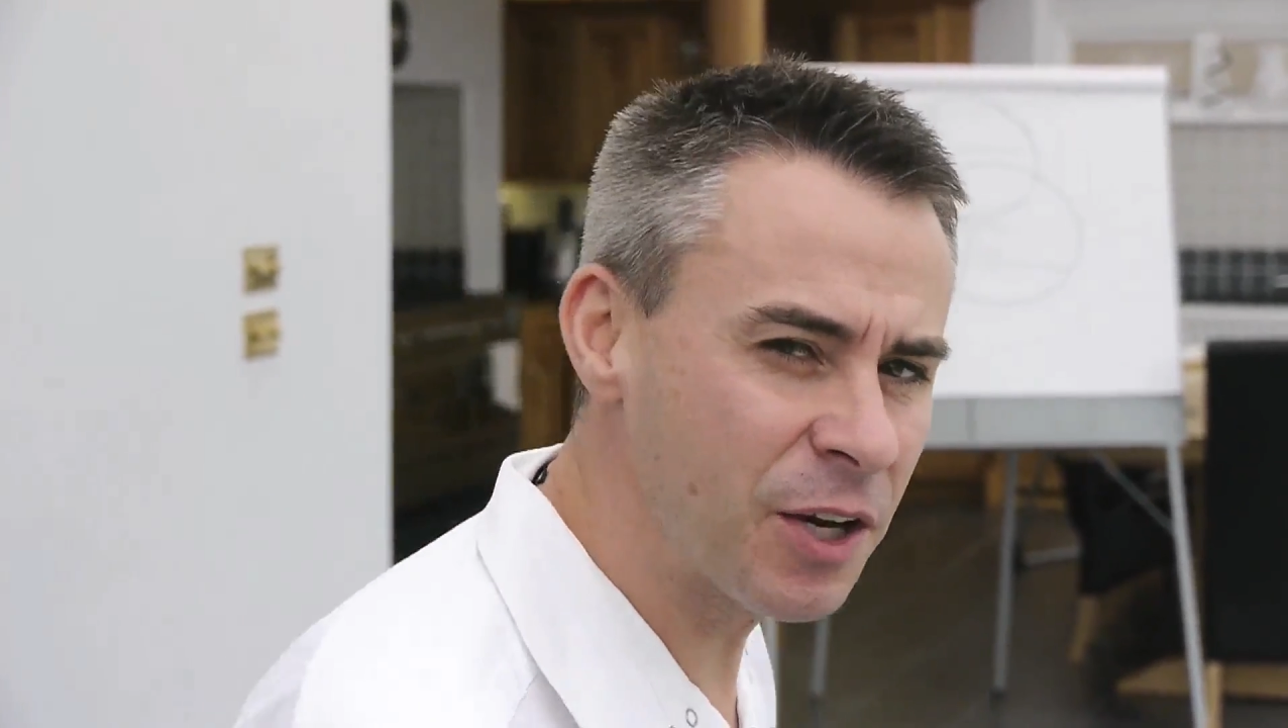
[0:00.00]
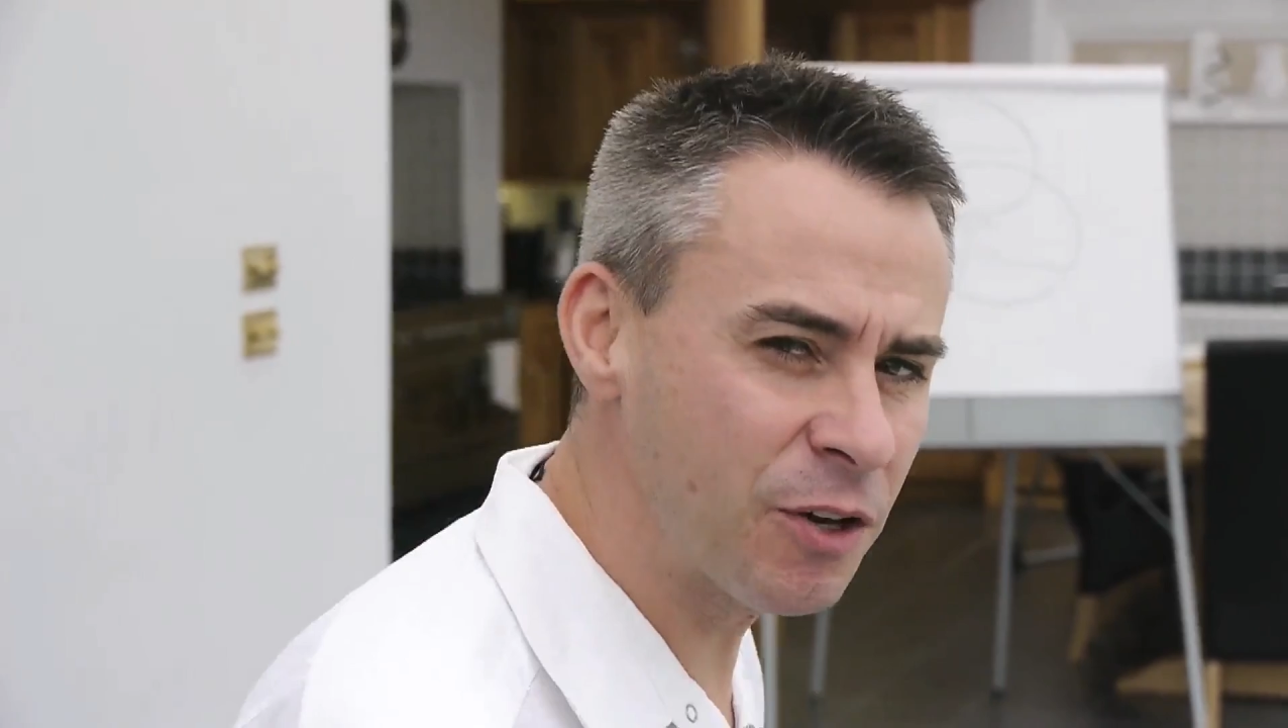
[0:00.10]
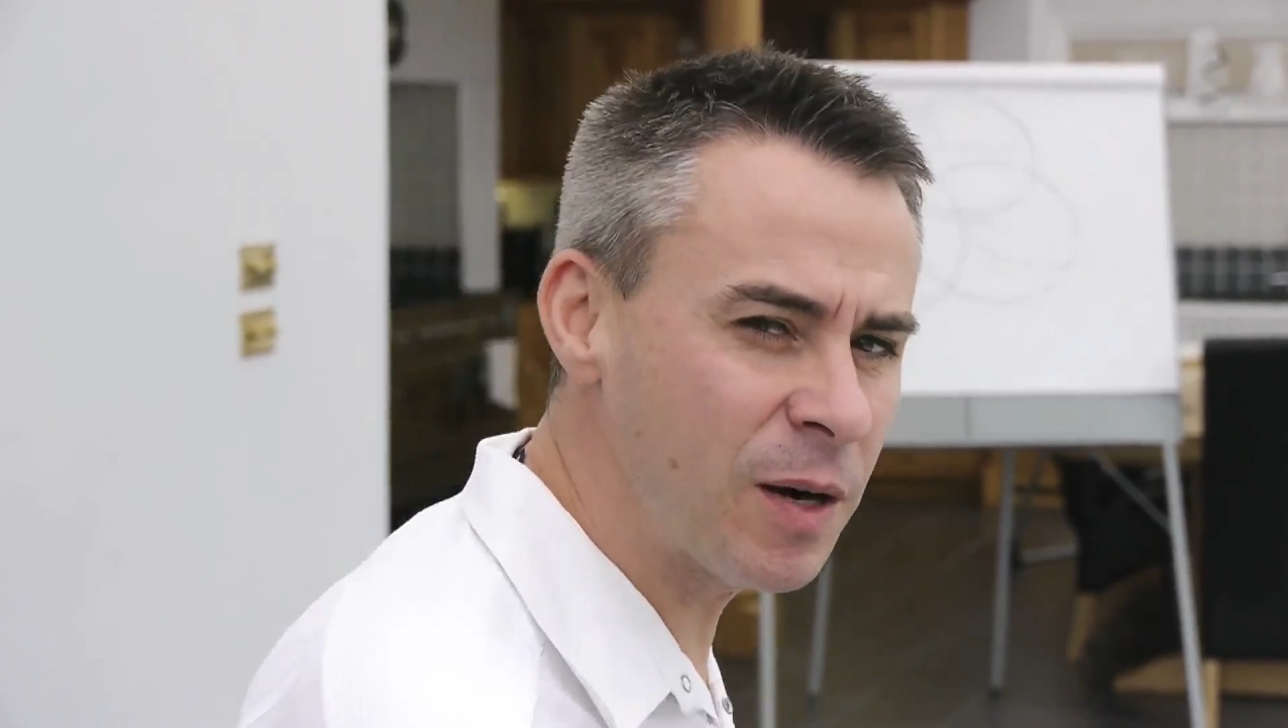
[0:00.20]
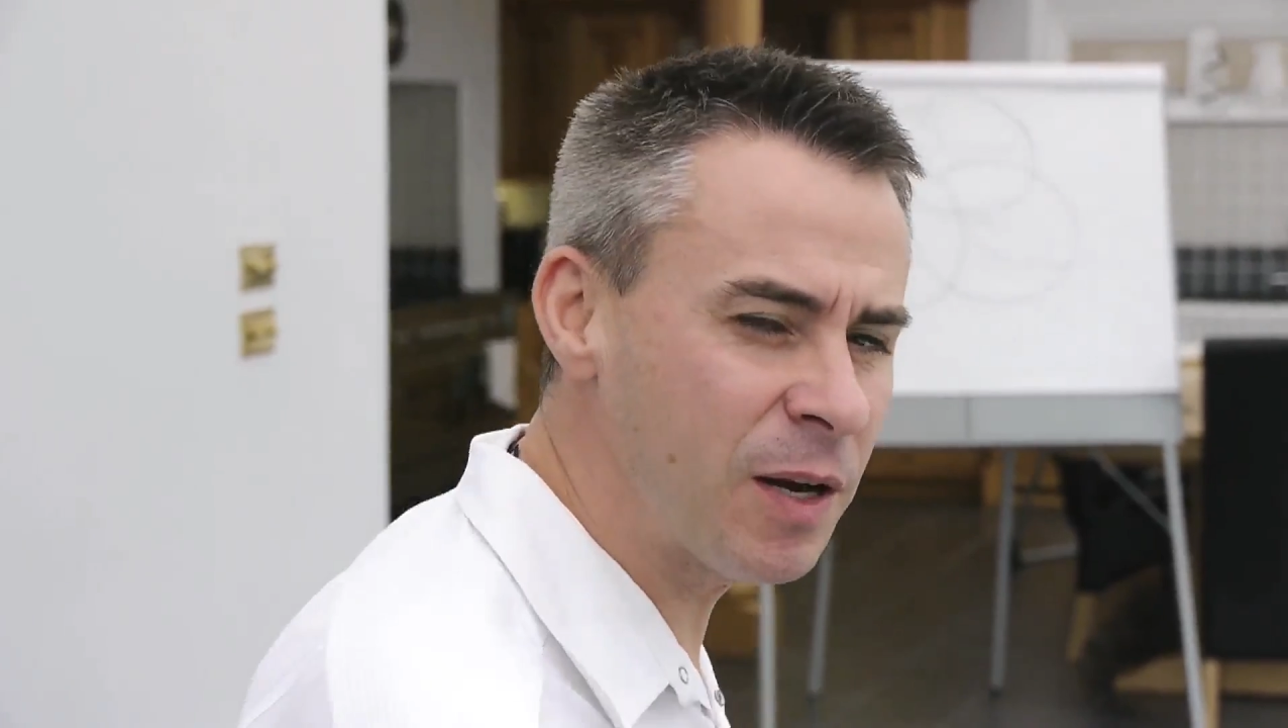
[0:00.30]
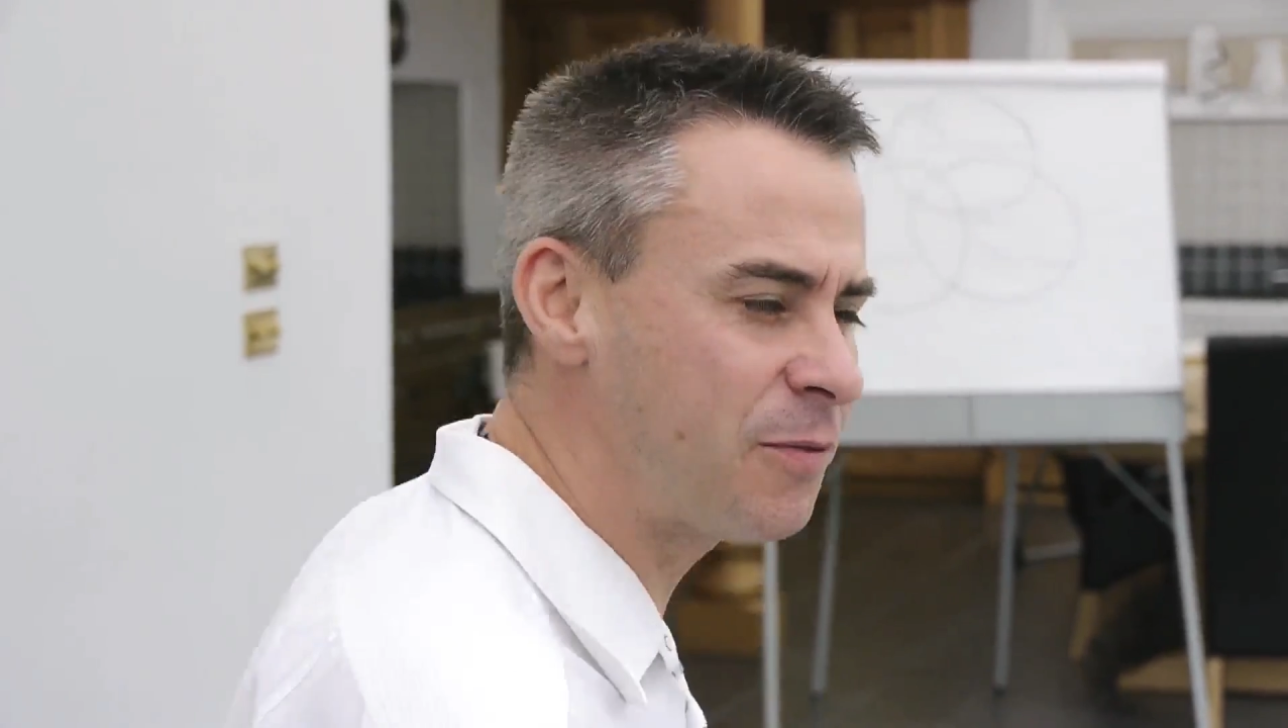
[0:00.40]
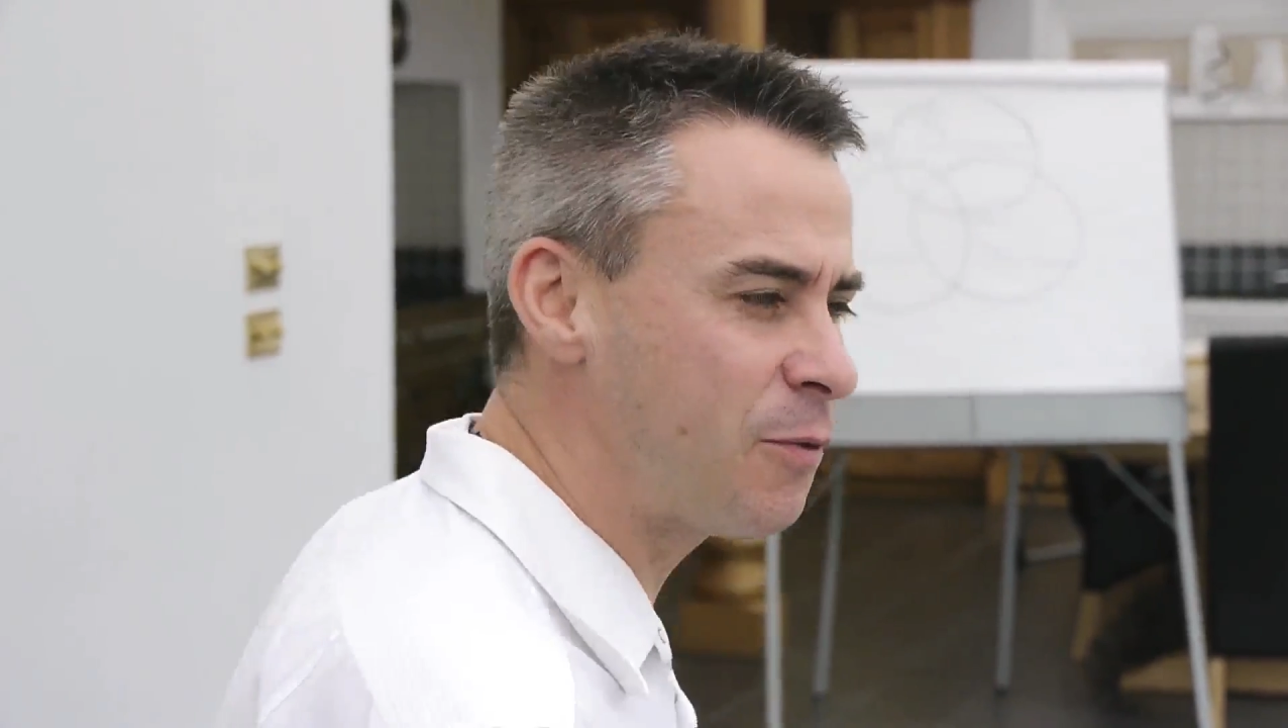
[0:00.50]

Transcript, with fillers: incredibly